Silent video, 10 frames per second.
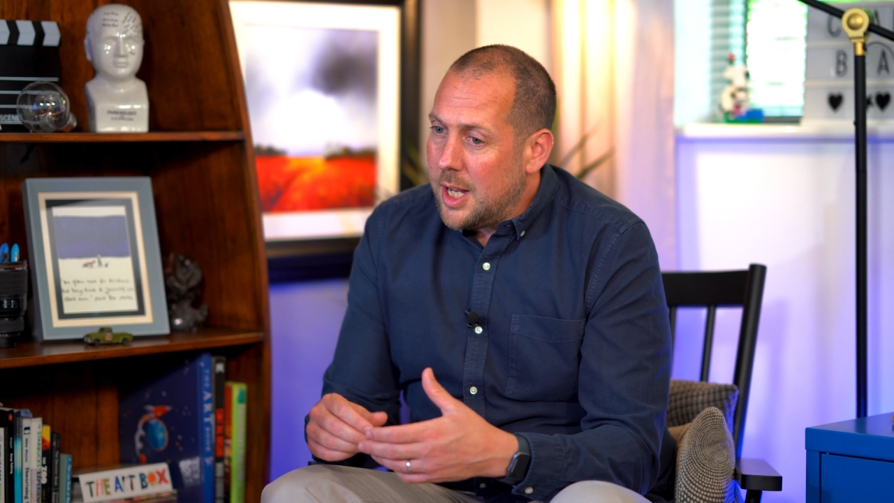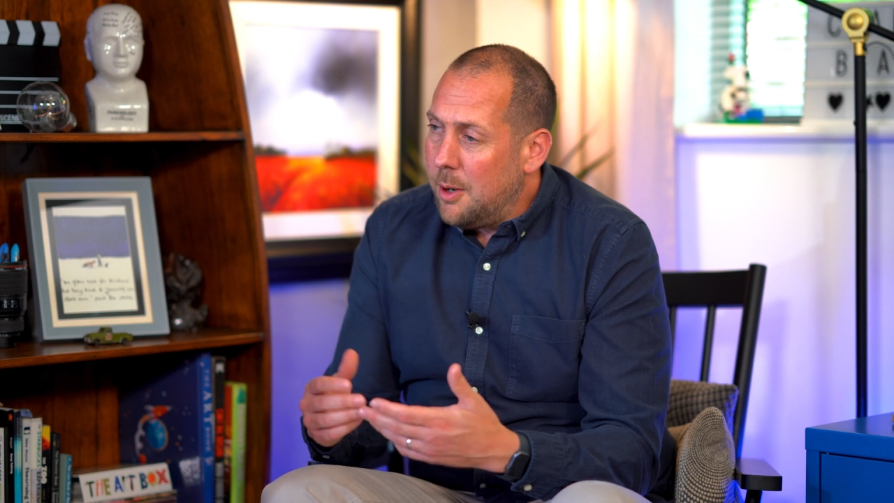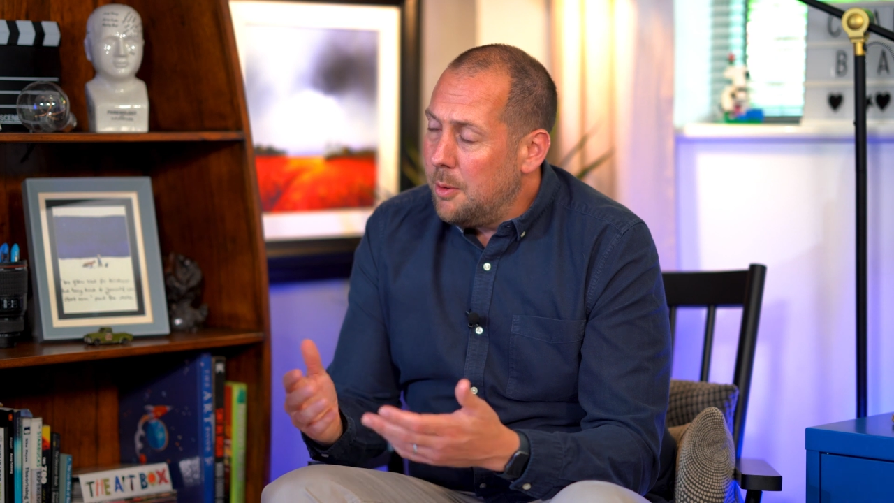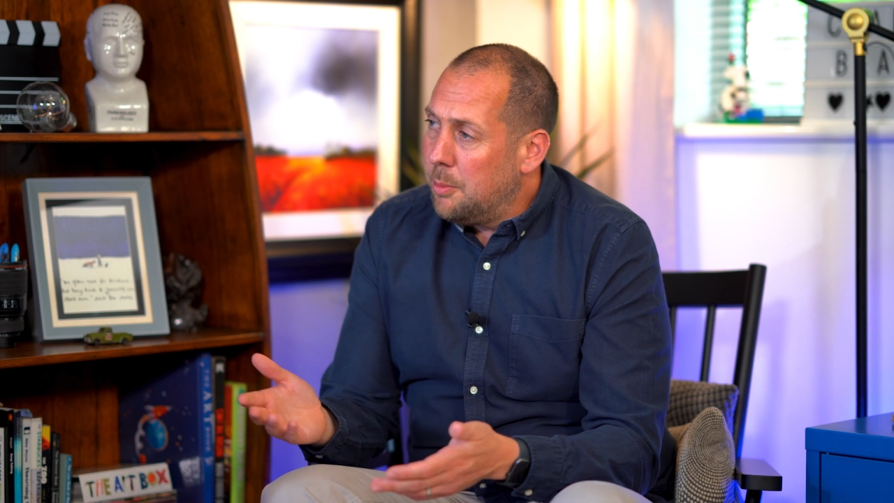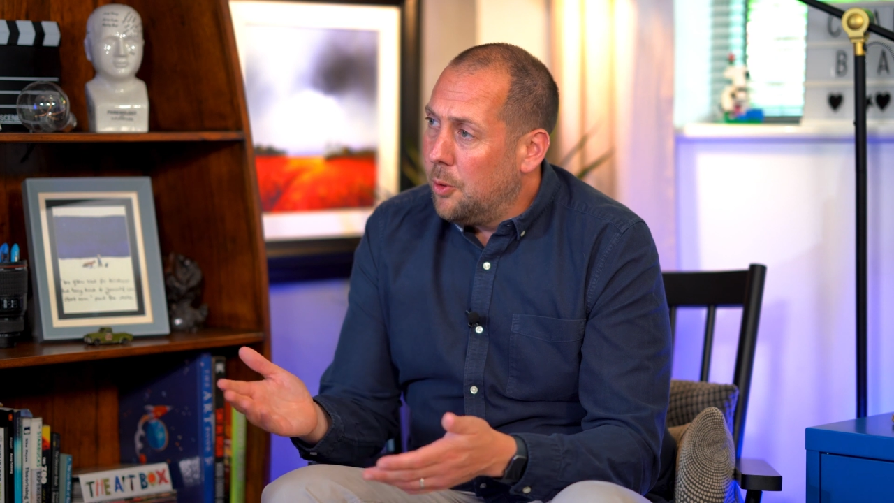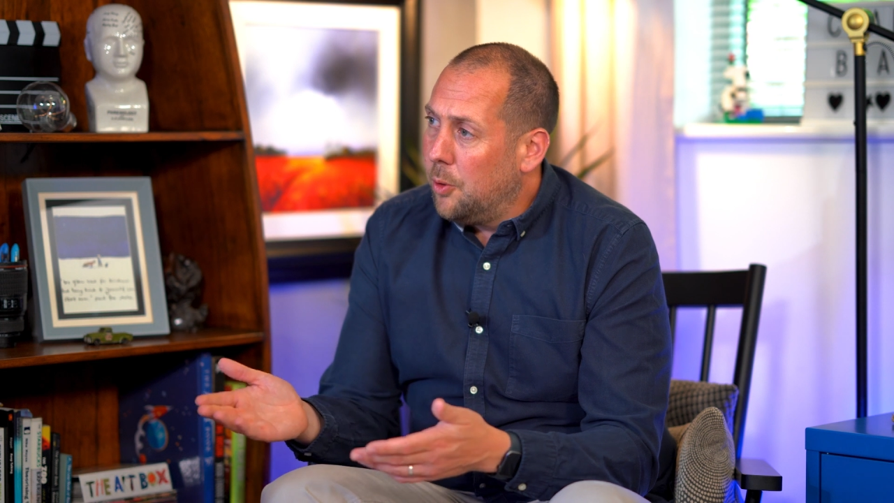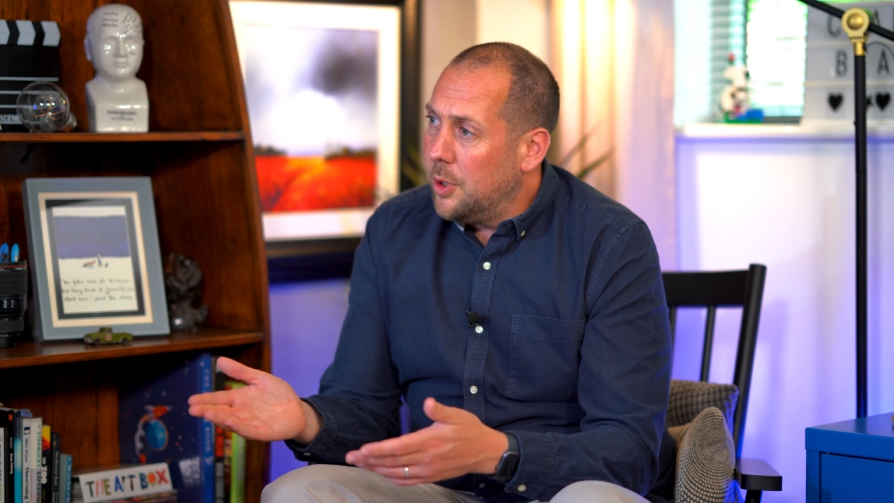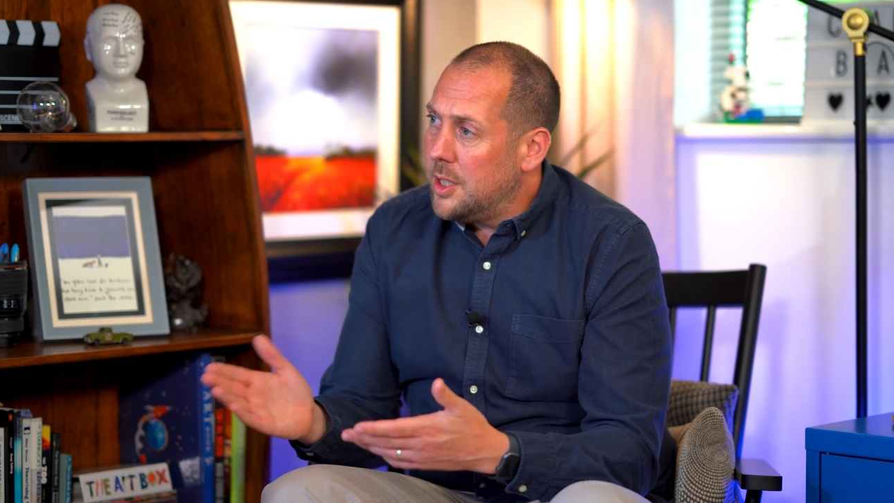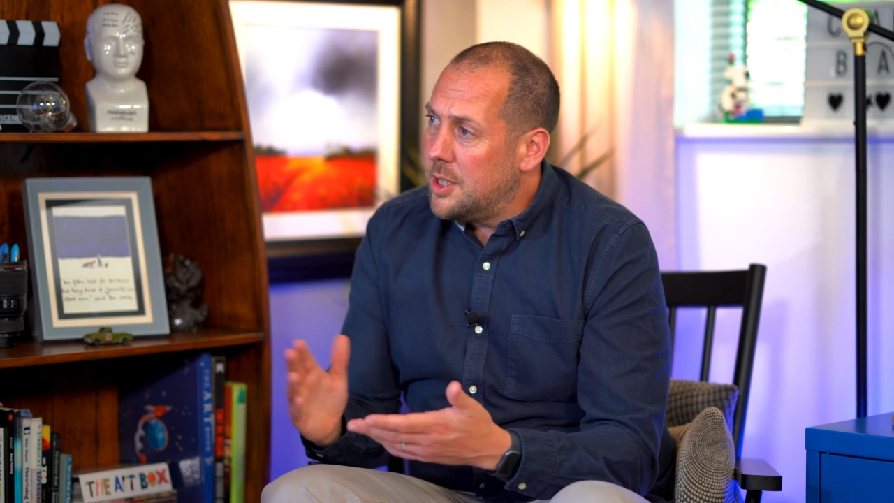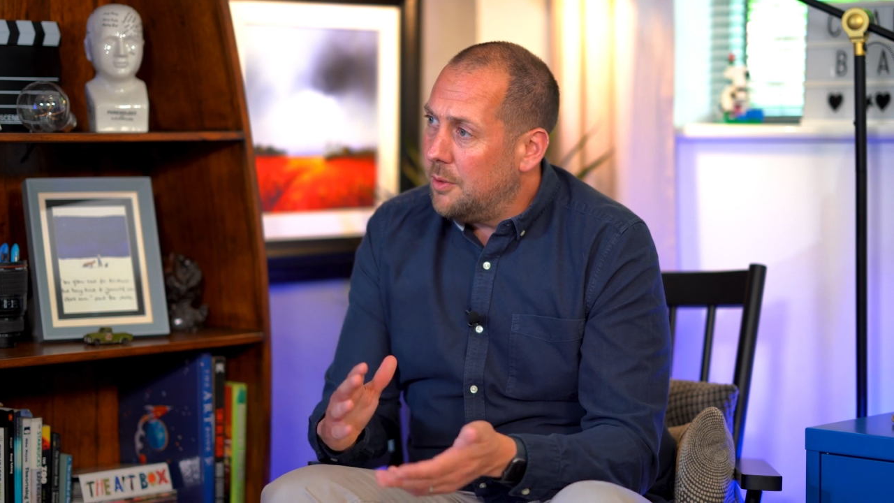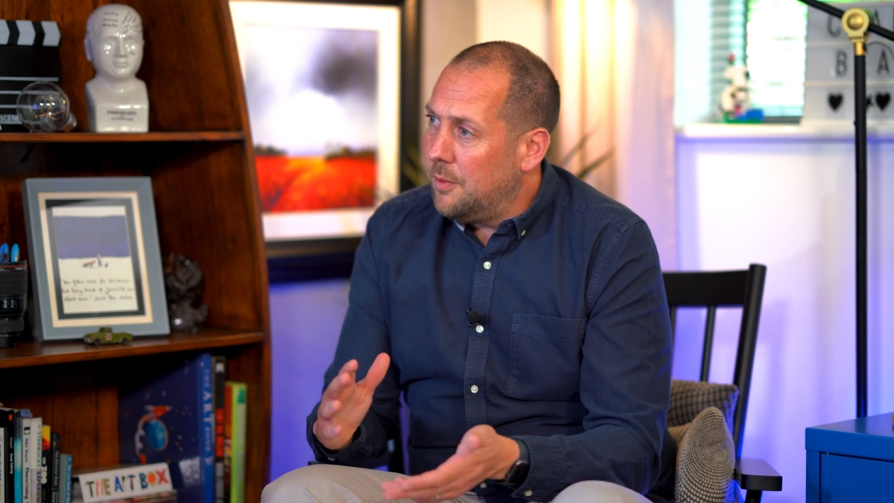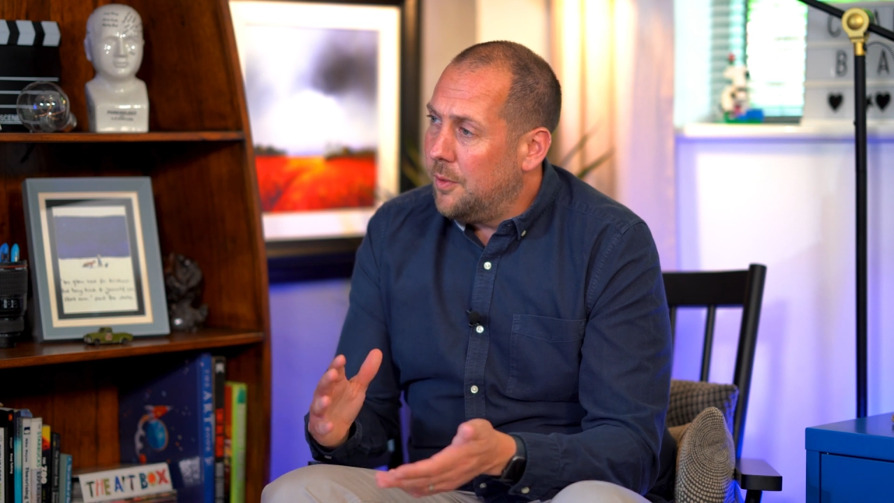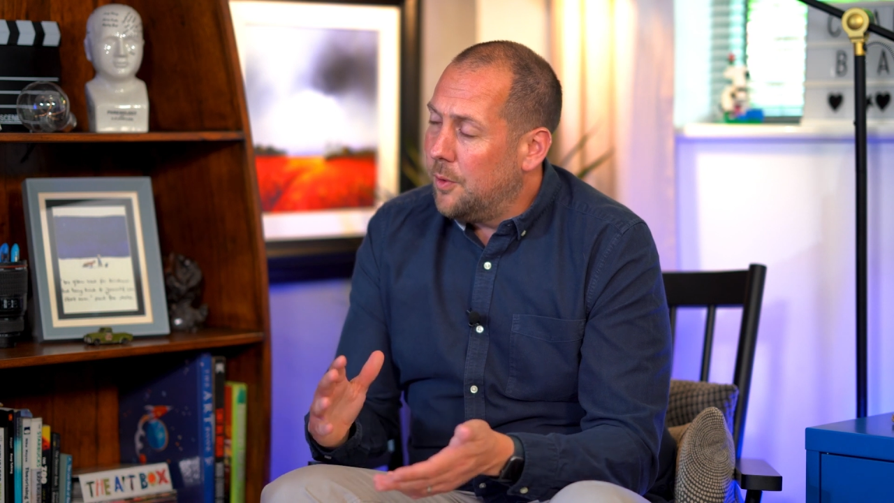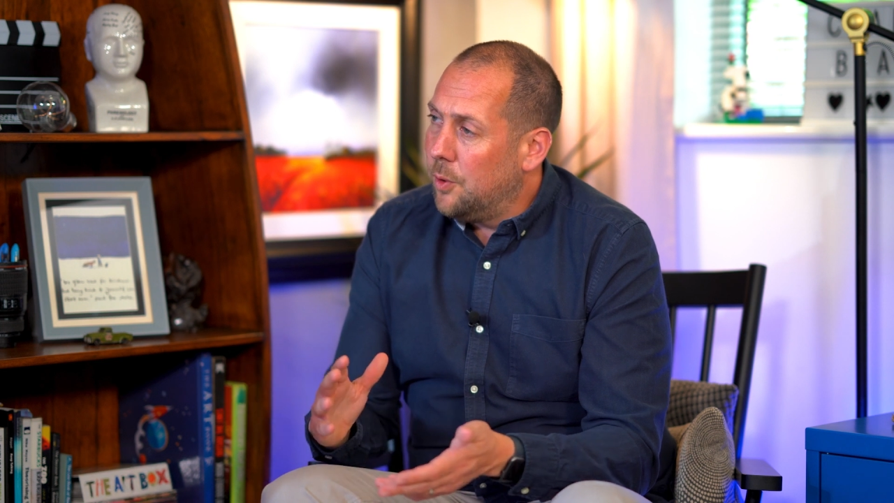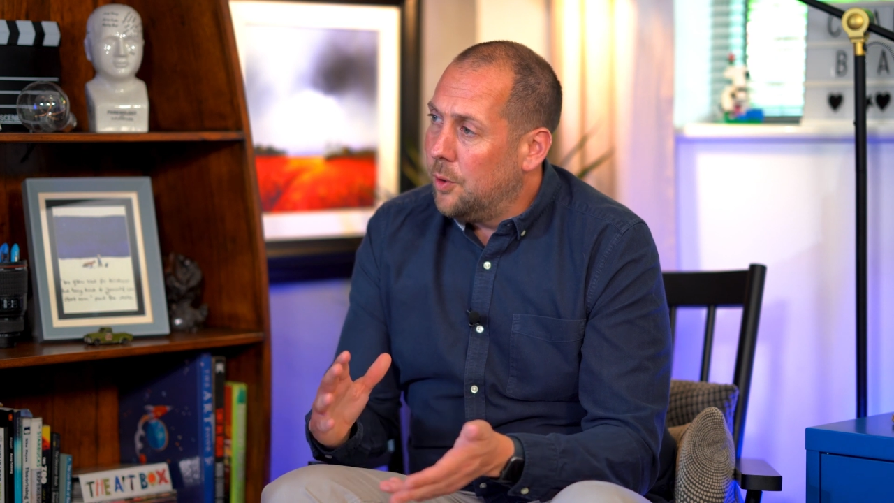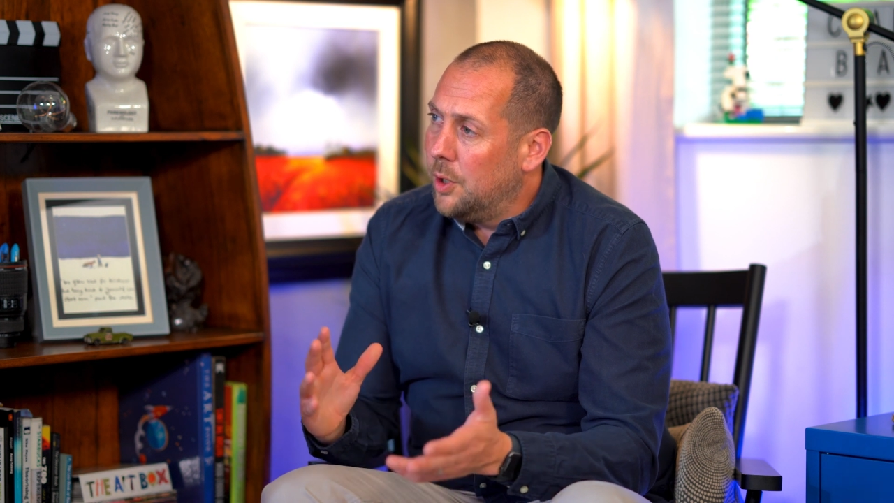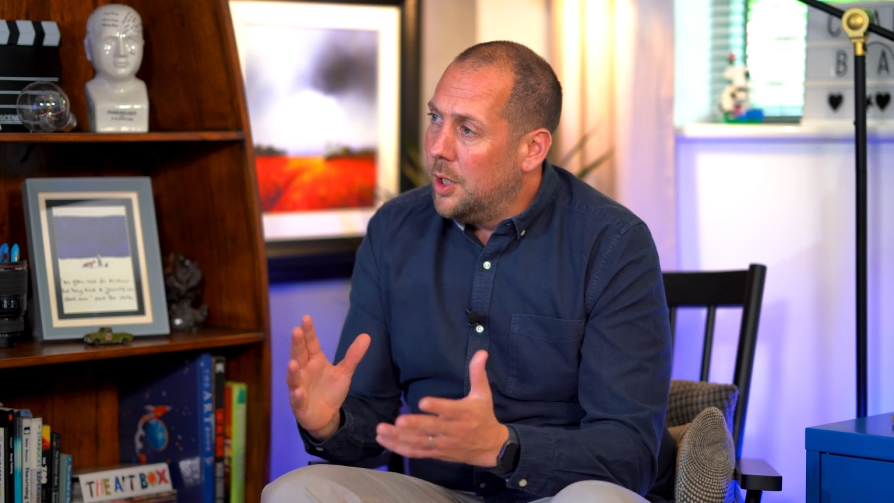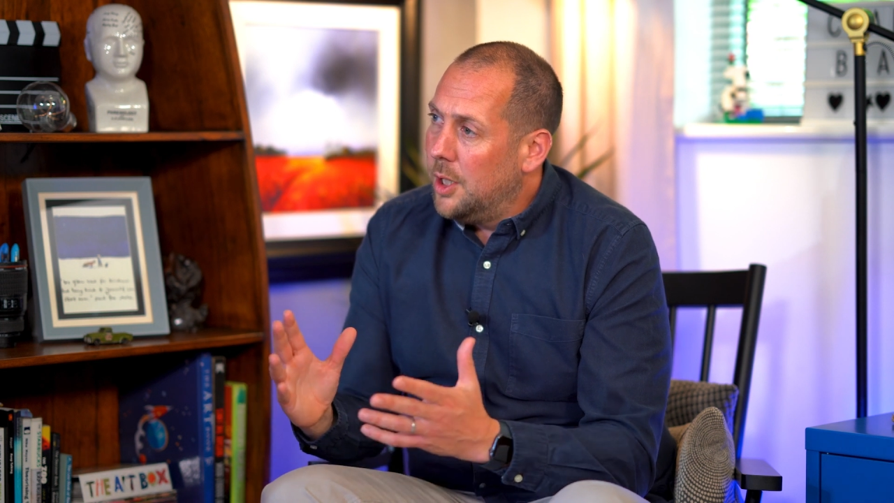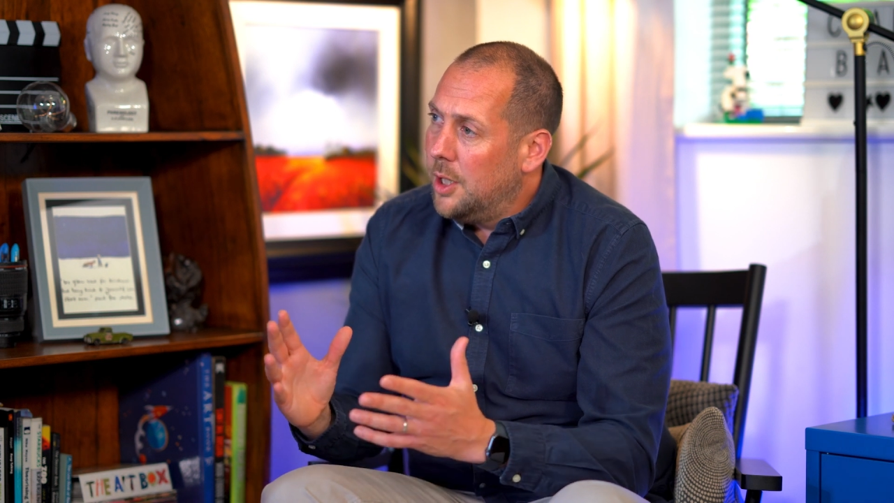how important is it for